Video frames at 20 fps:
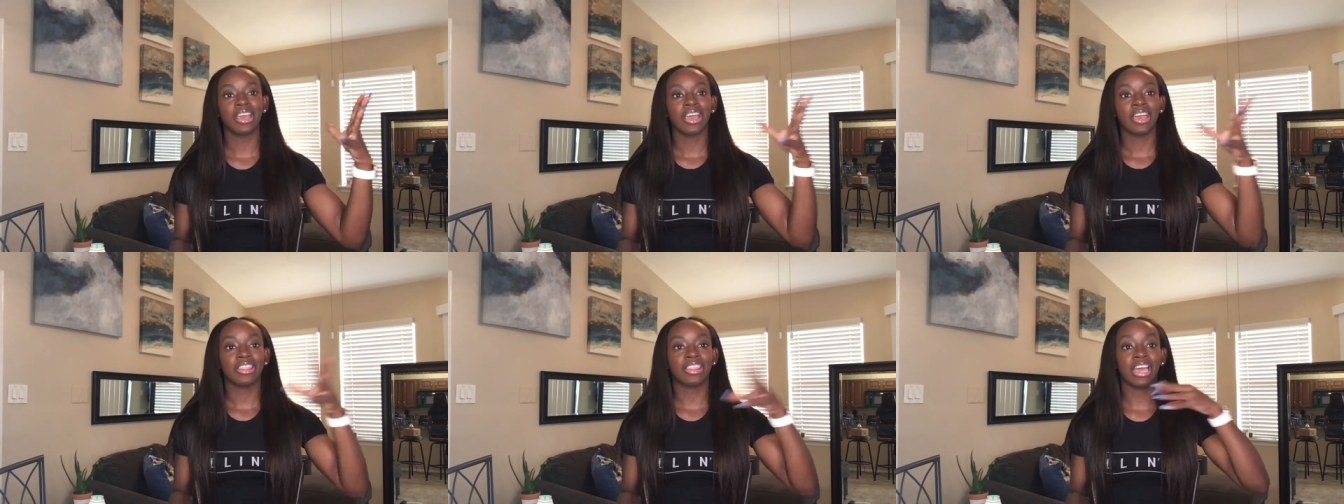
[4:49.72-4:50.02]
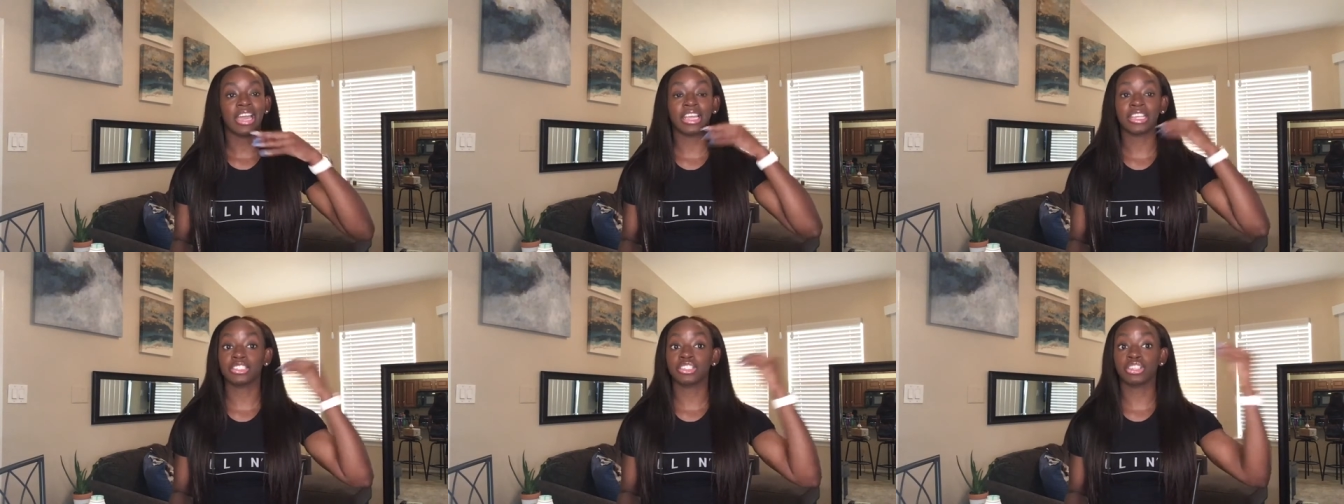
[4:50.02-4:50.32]
that
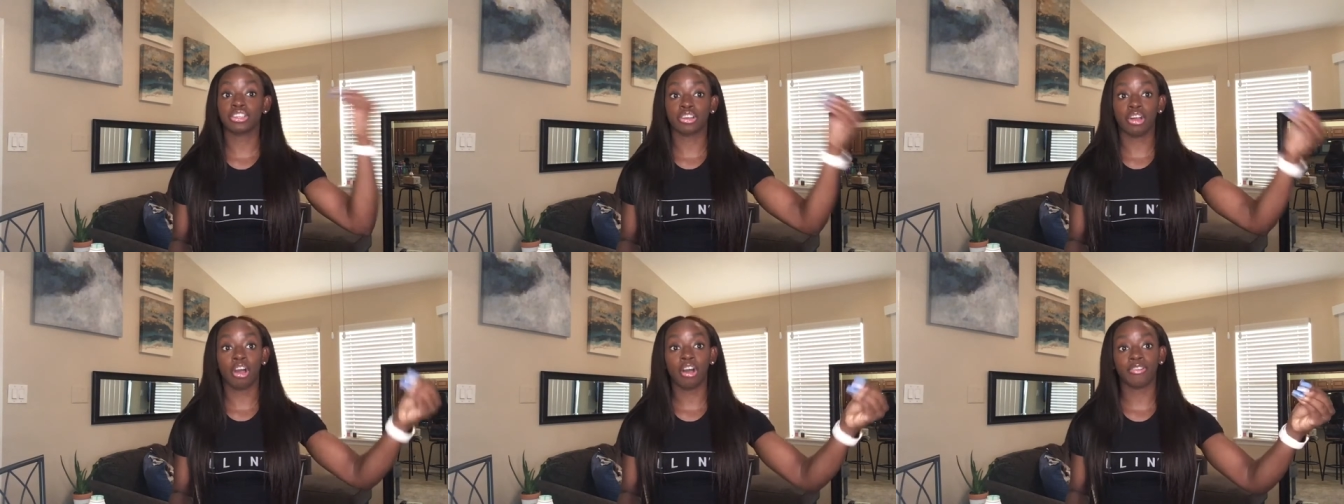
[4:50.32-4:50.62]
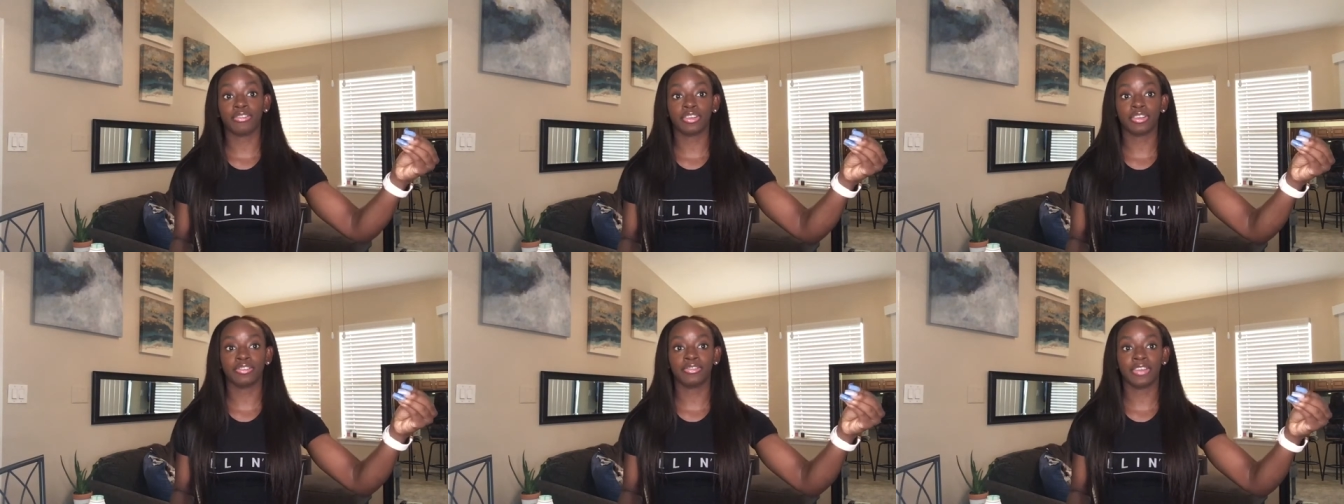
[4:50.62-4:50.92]
it took off
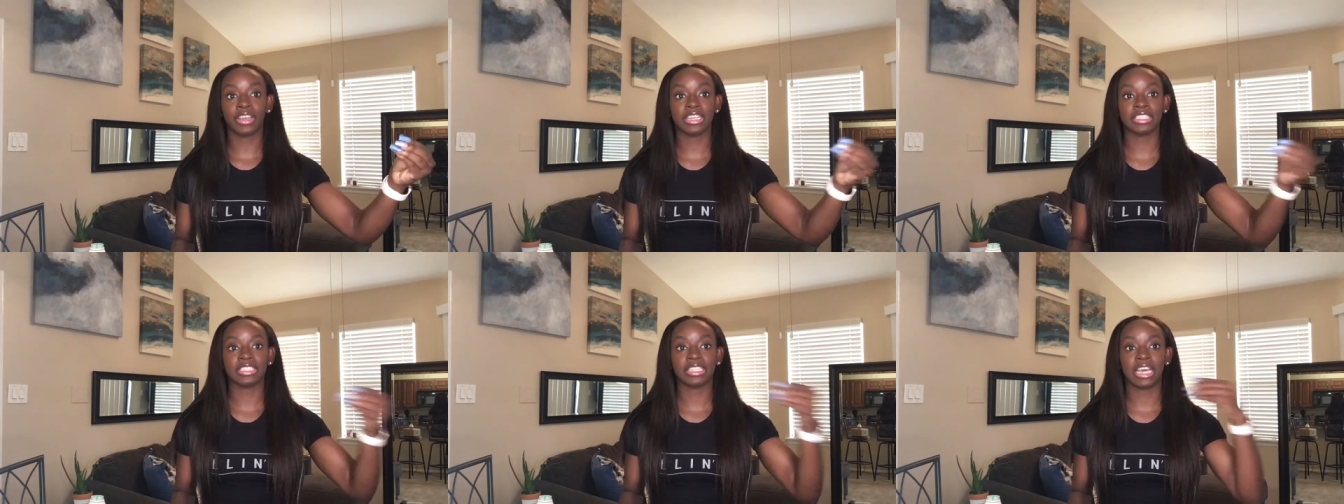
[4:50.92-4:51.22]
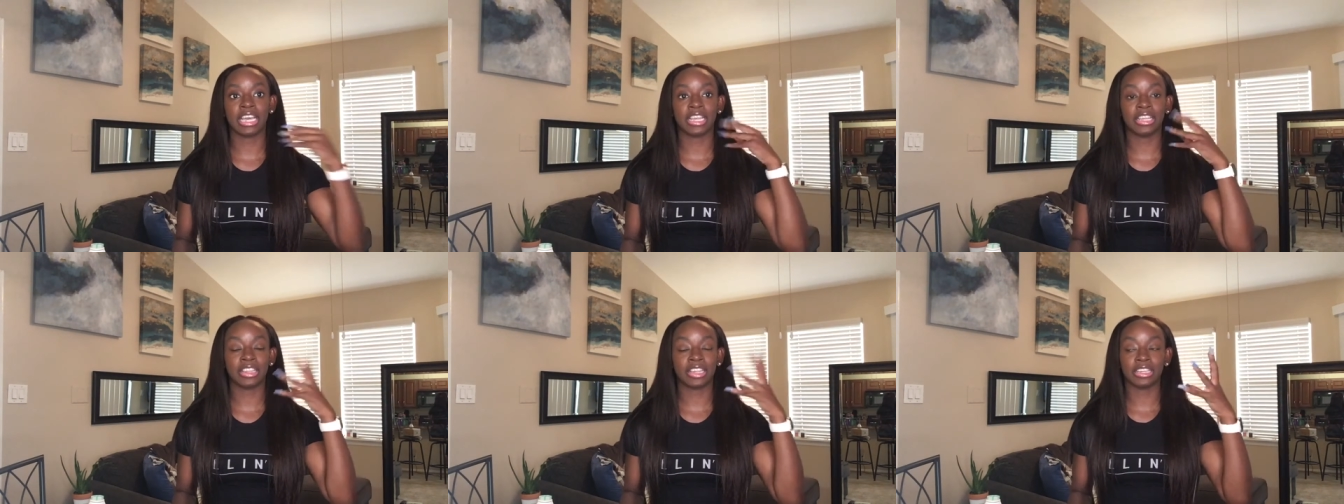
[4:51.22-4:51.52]
your face
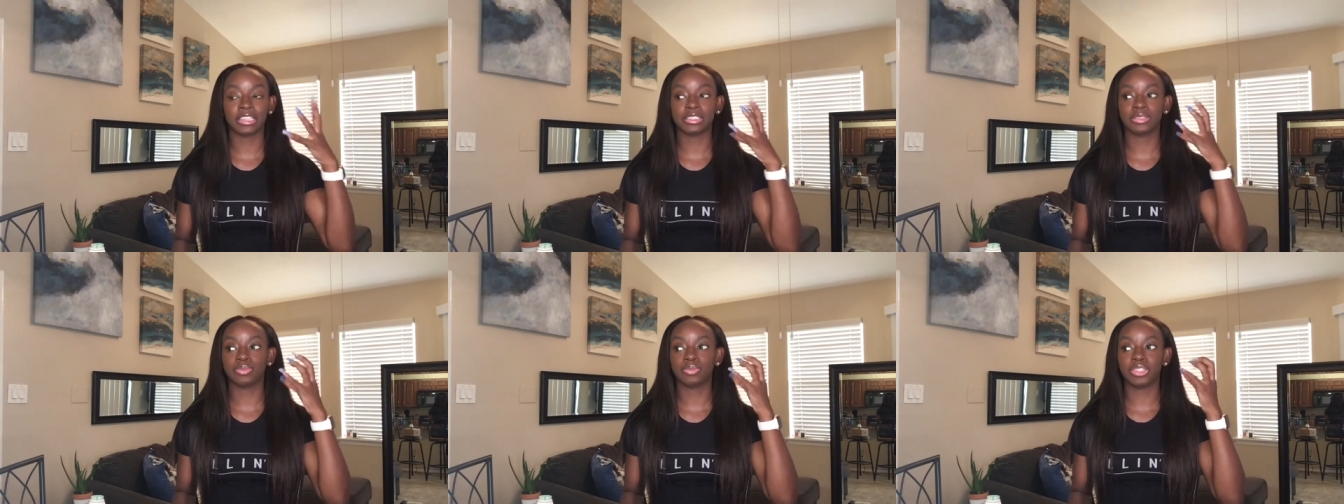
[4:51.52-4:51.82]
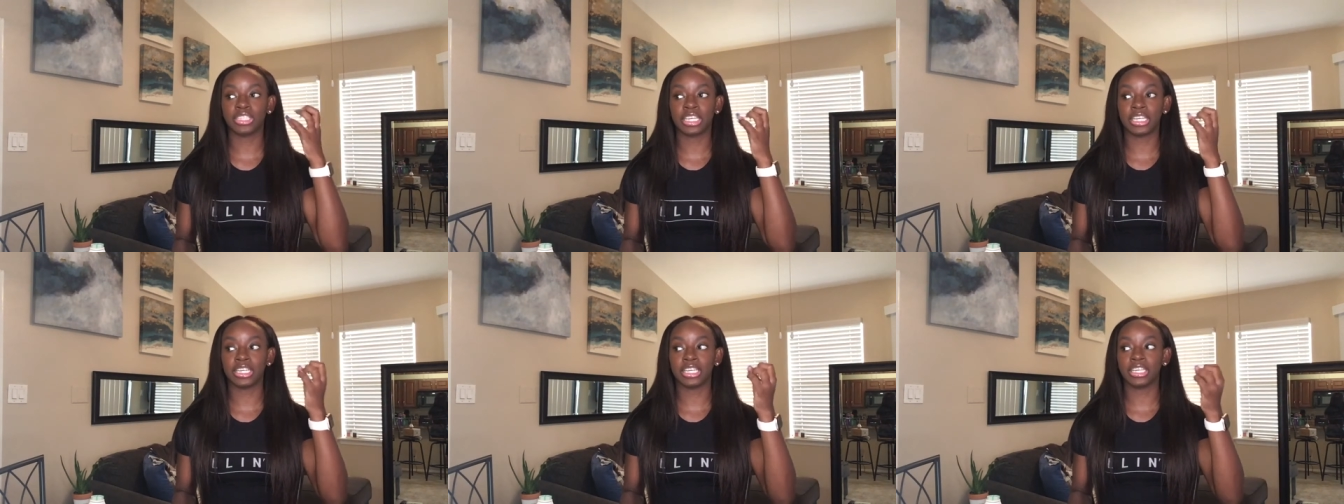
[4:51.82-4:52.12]
that like
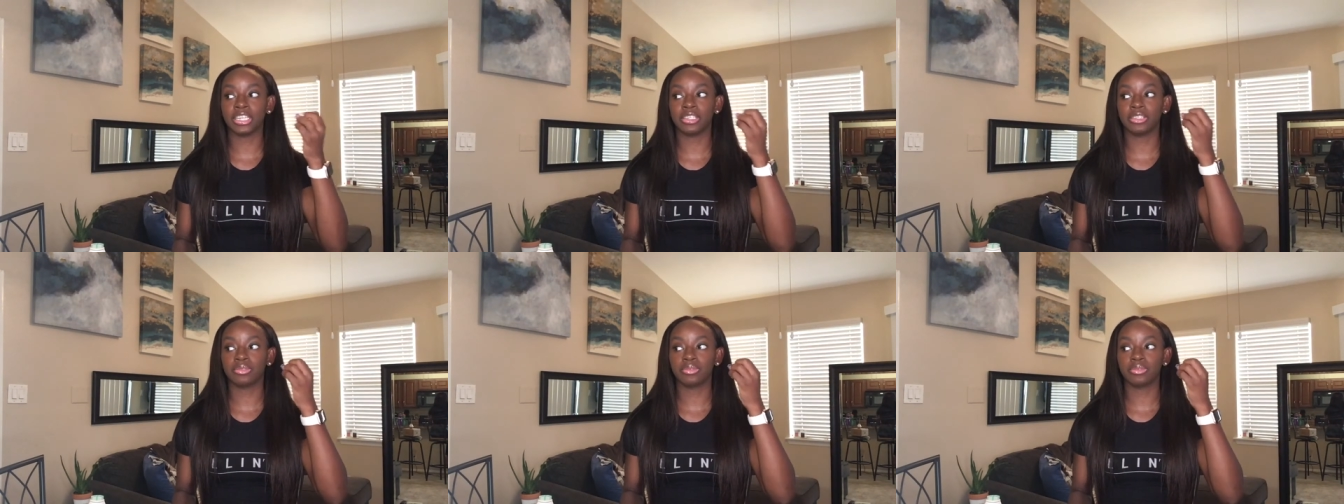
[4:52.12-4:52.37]
didn't